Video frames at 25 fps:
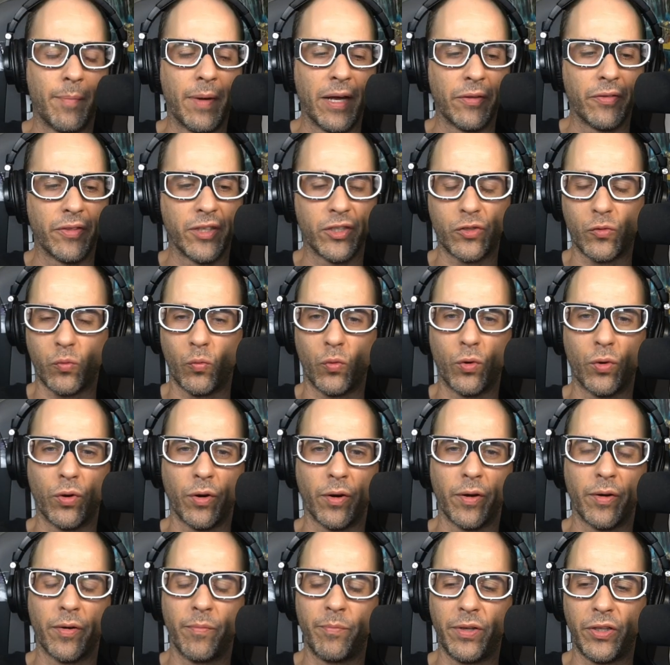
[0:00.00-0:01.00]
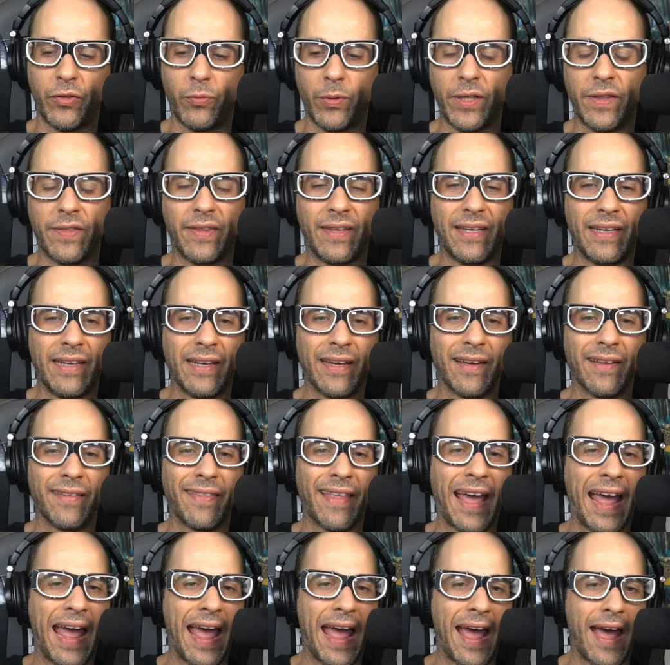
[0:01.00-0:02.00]
about this war between the
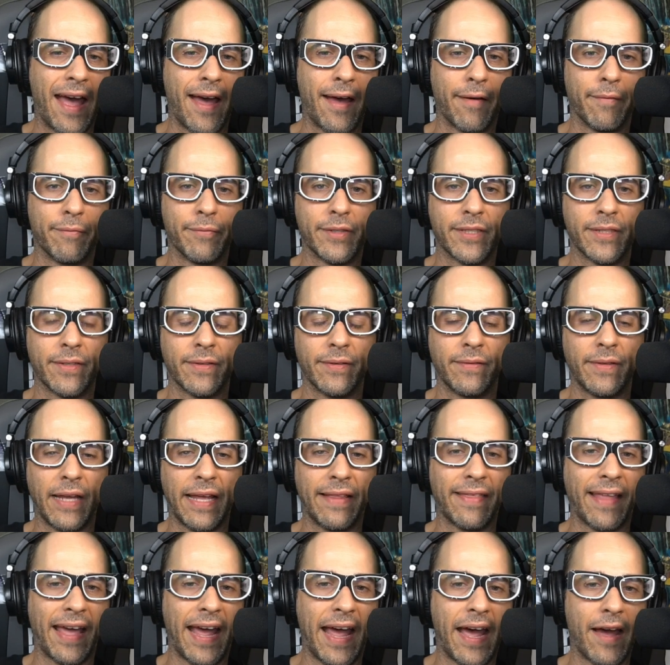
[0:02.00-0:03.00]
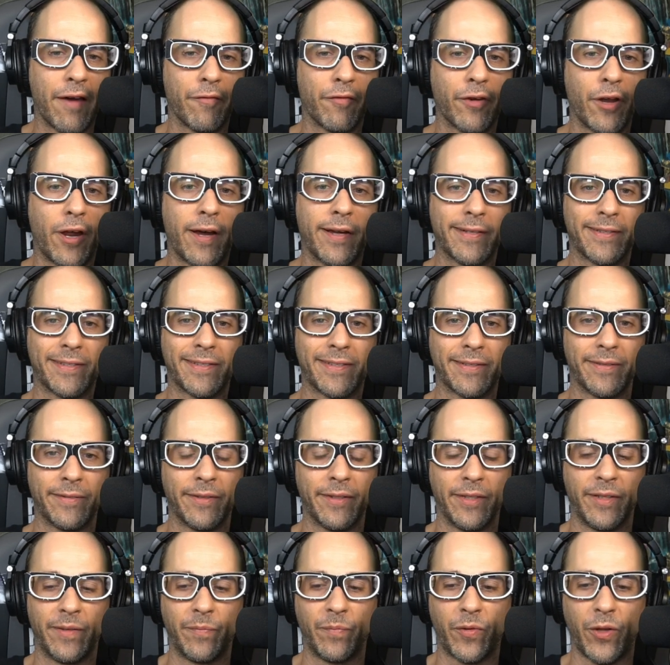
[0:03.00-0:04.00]
haves and the have-nots,
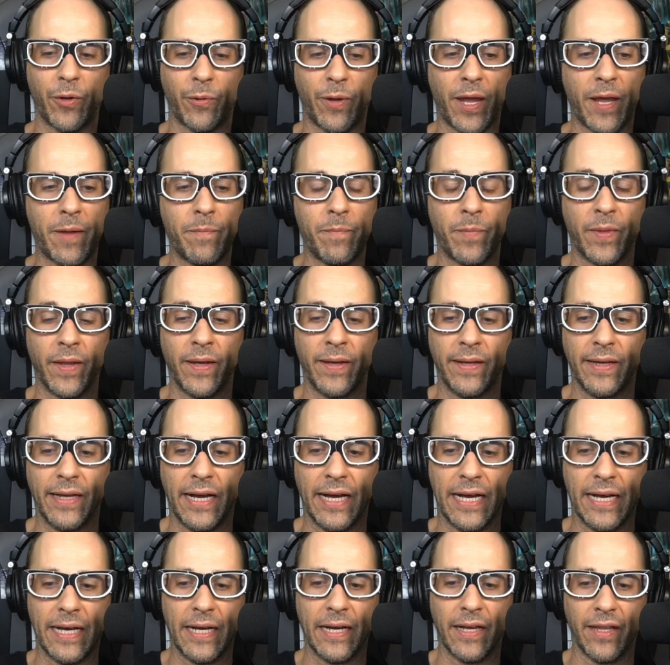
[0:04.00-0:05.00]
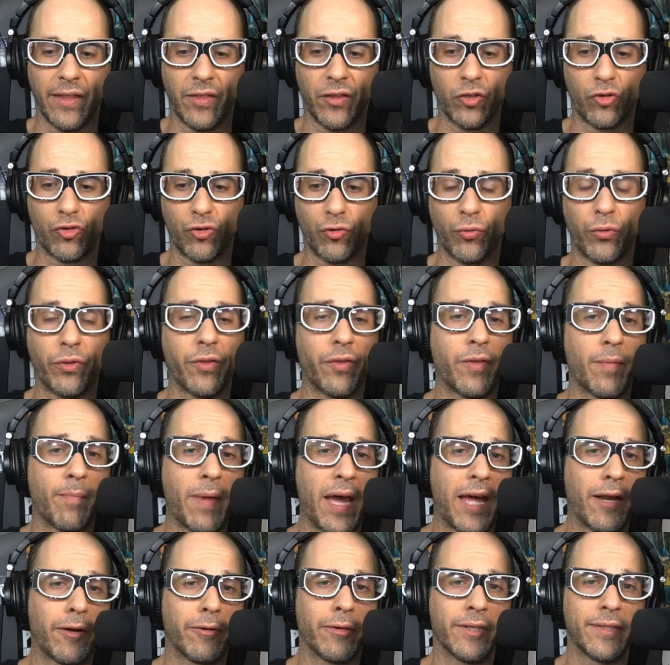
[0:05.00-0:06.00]
okay? The truth of the
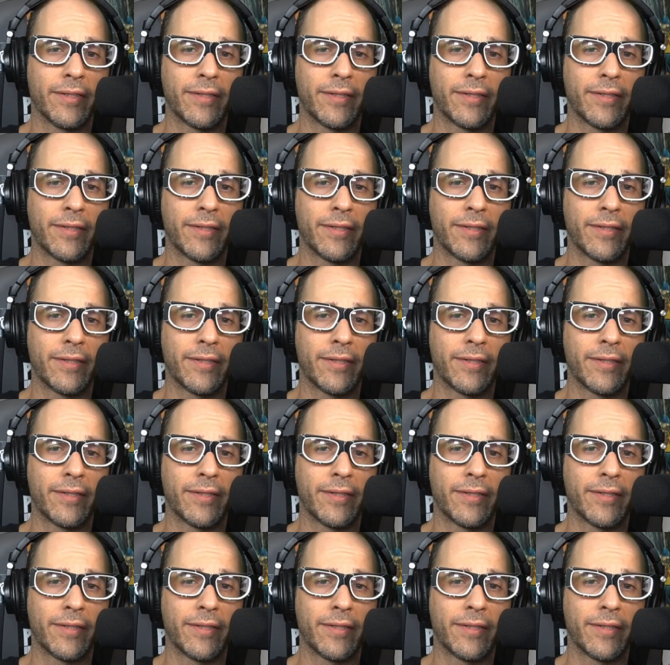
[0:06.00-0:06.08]
matter